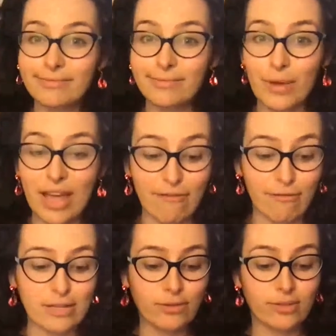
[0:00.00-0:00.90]
we have
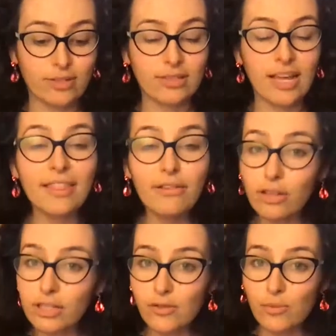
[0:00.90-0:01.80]
resources, and there are
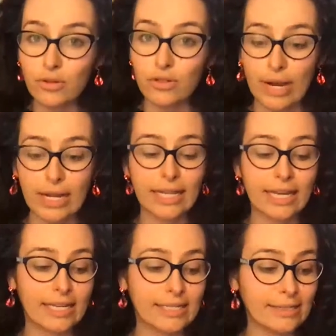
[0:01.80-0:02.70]
lots of books around that
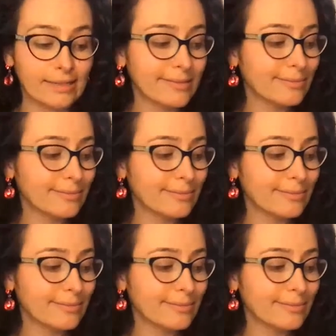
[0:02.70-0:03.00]
can assist.